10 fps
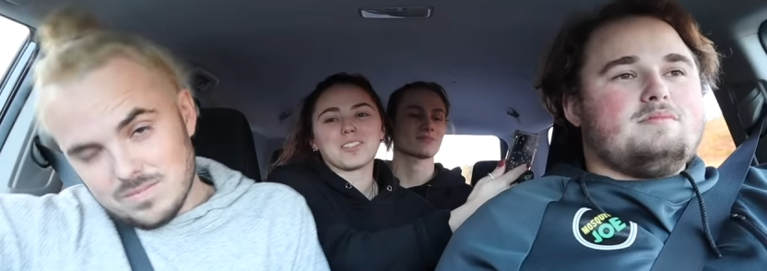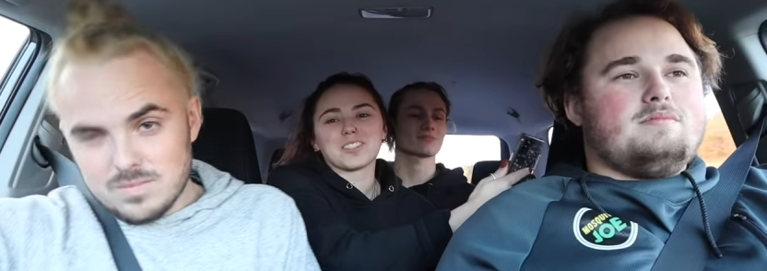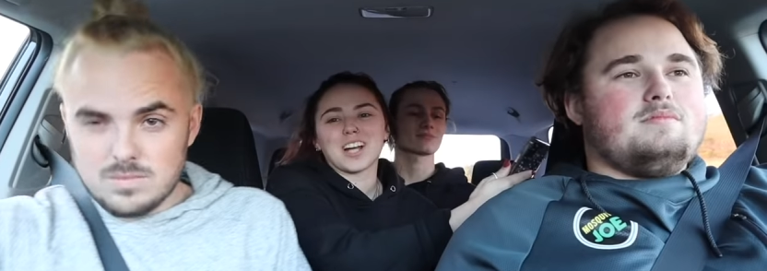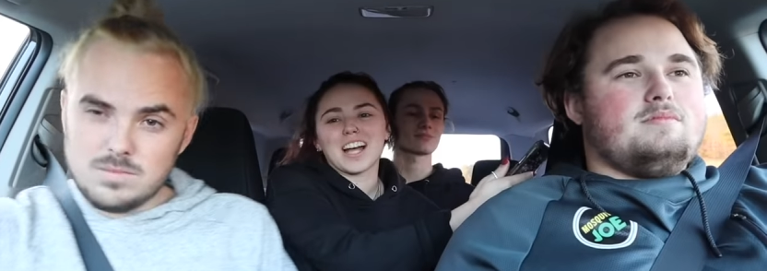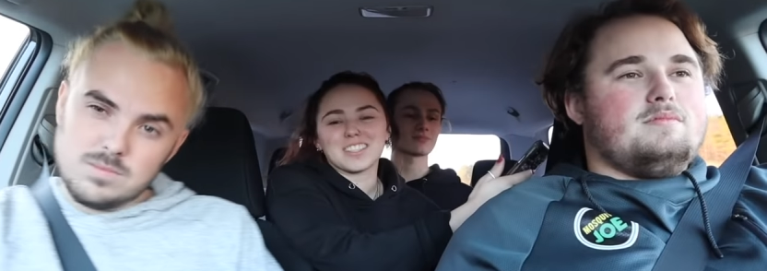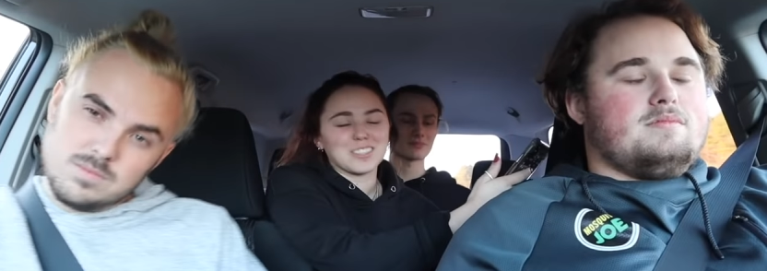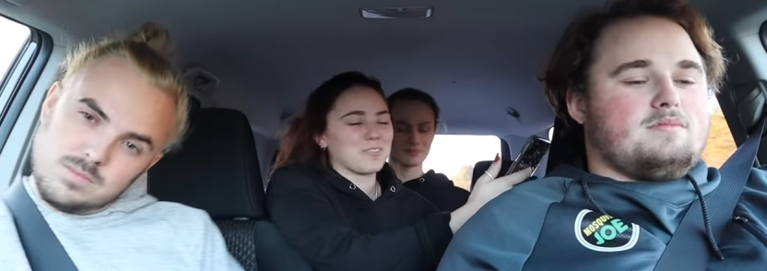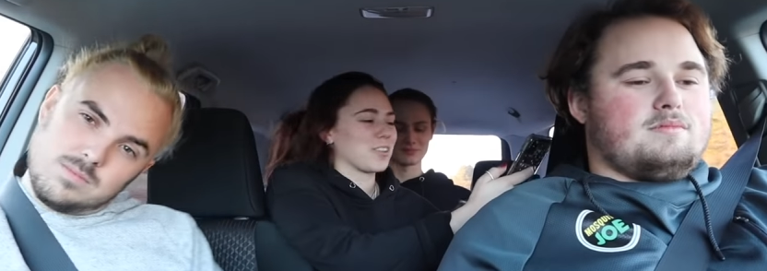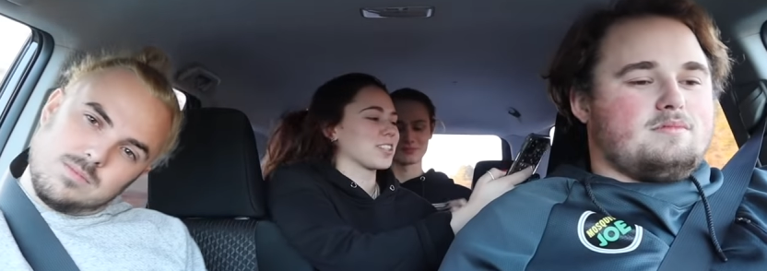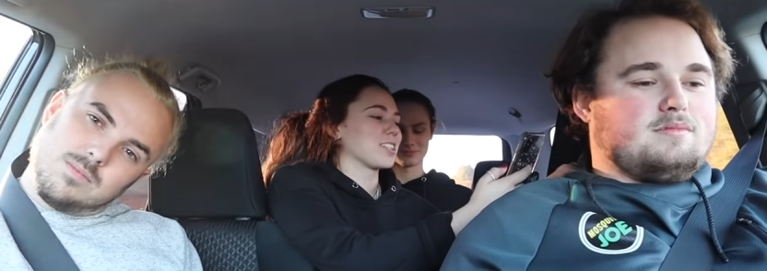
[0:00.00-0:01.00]
Speaker 1: What's your
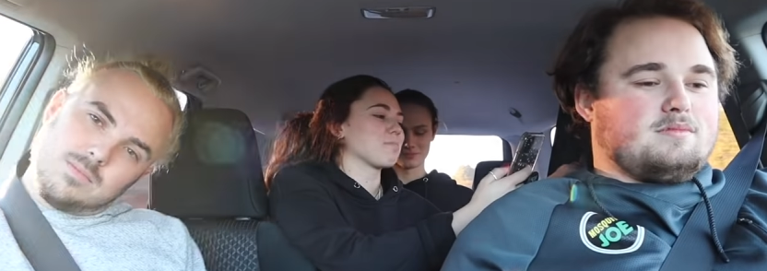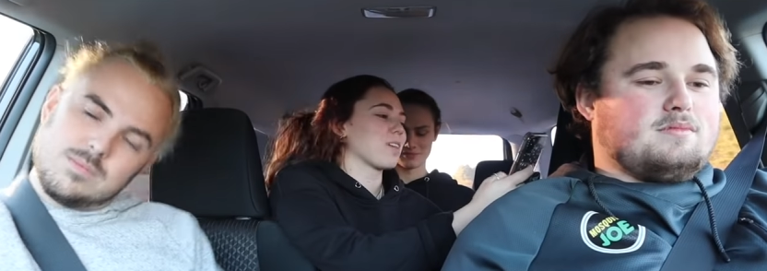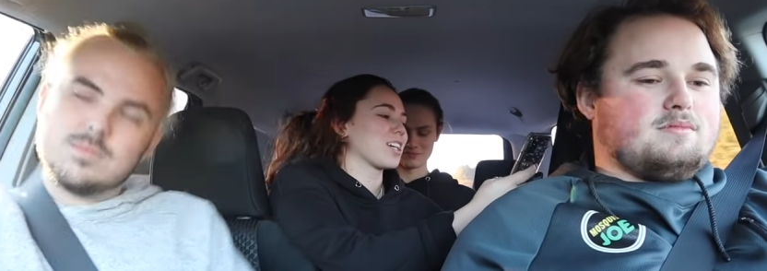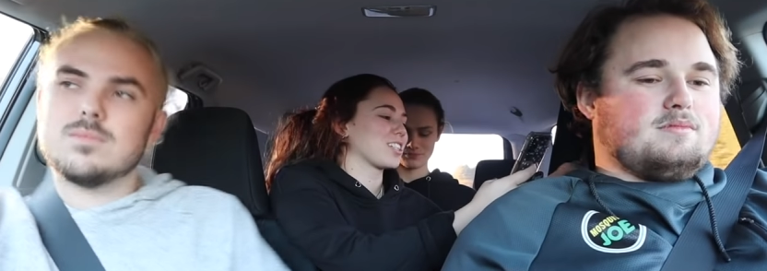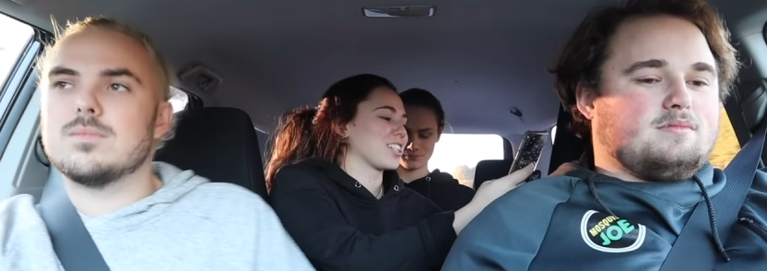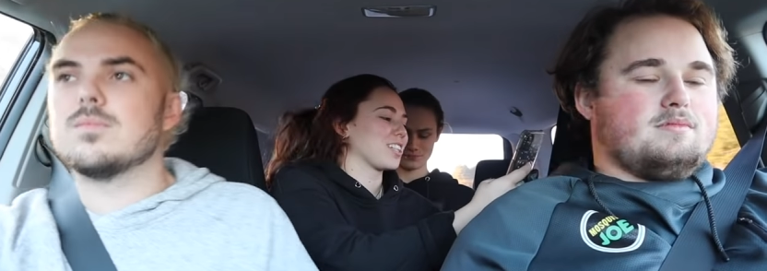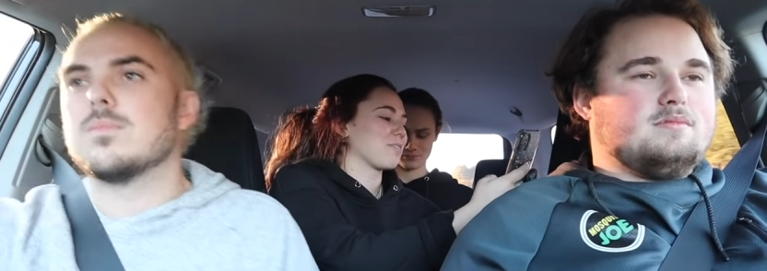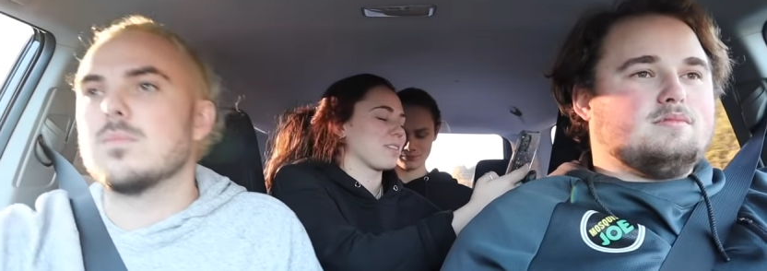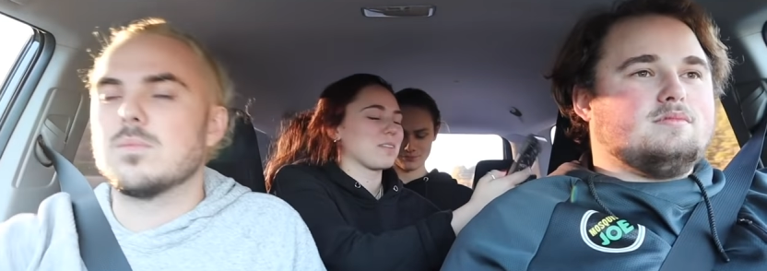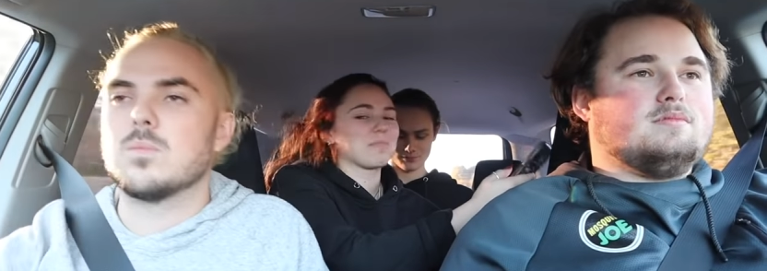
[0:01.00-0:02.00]
guys' first
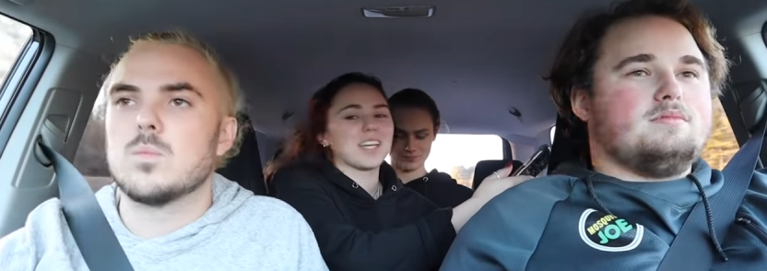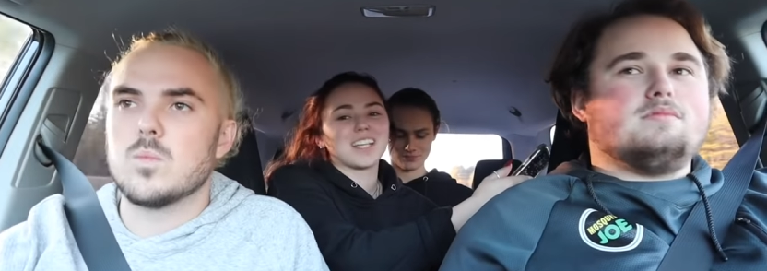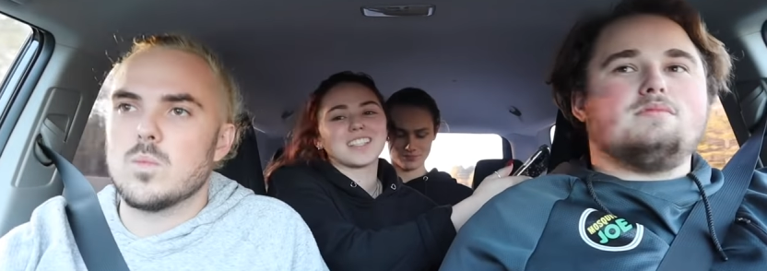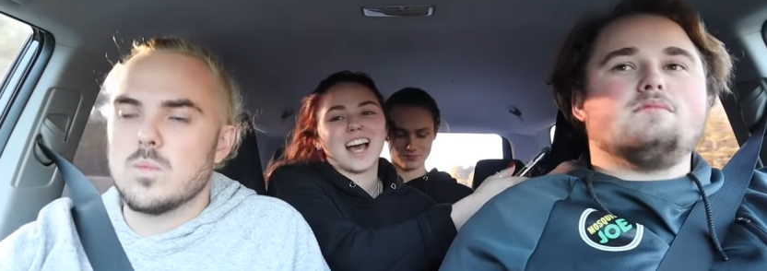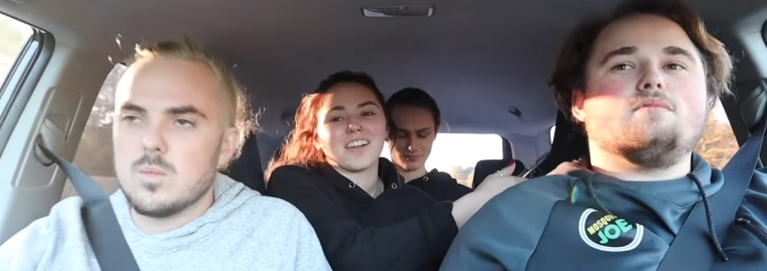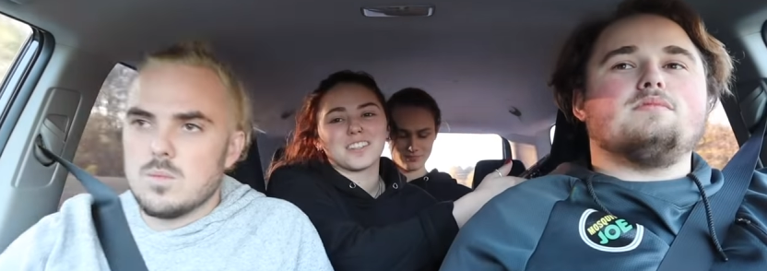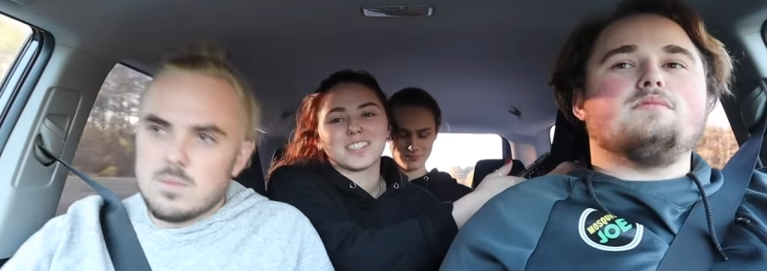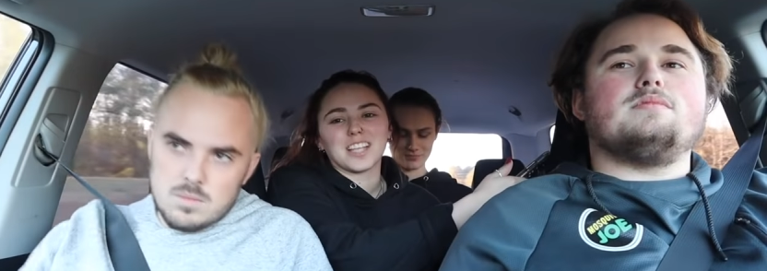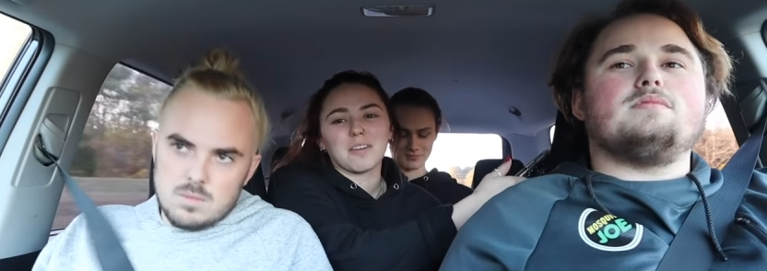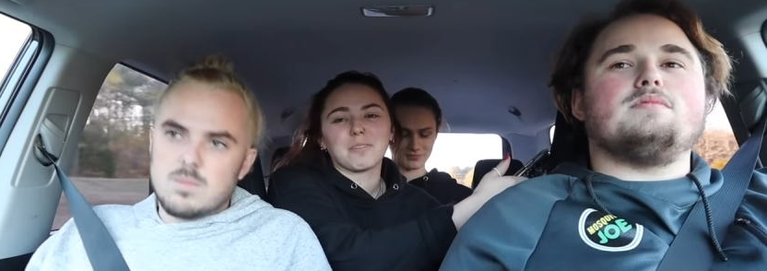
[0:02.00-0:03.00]
impression when me and
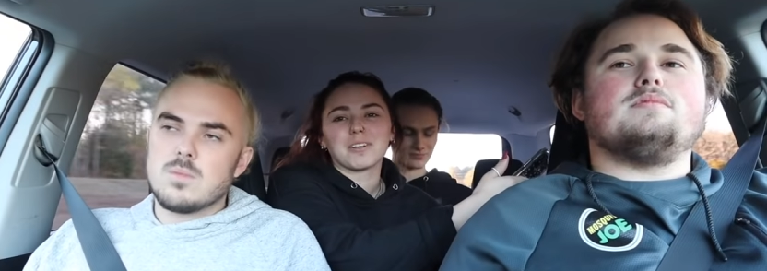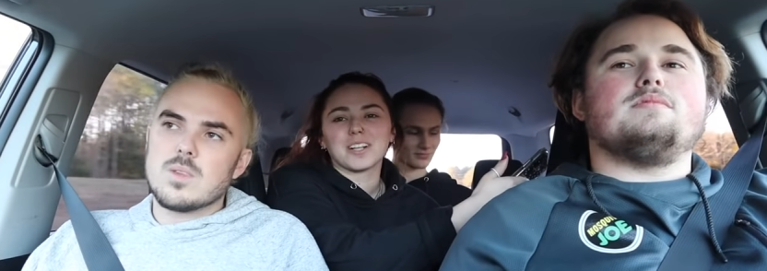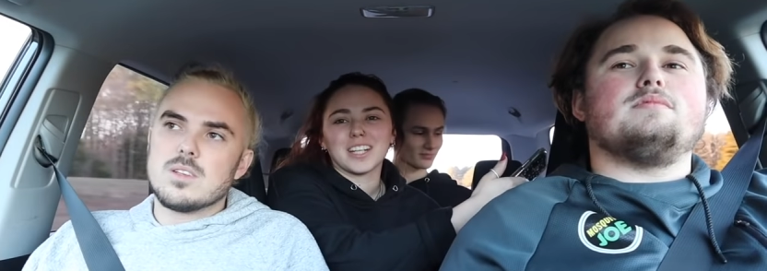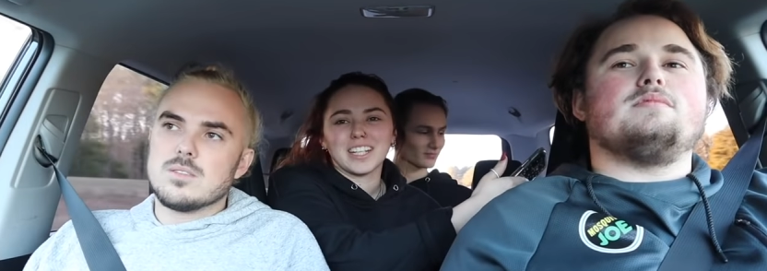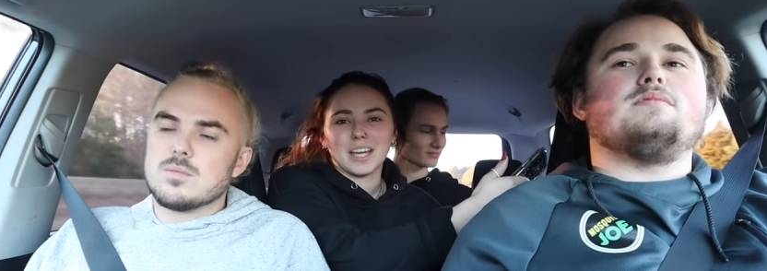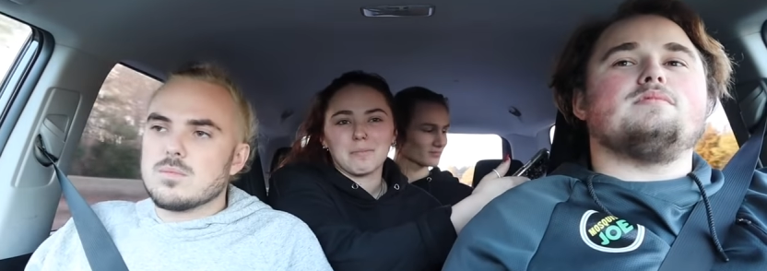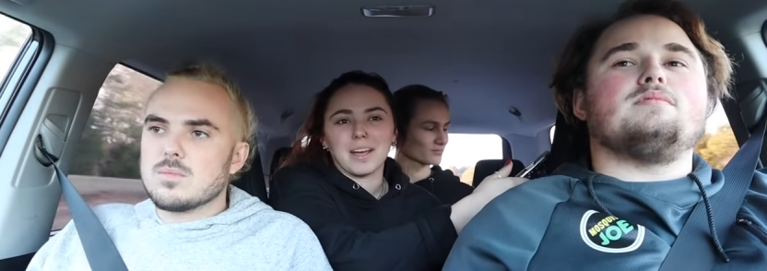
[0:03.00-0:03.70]
Dallin said we were gonna get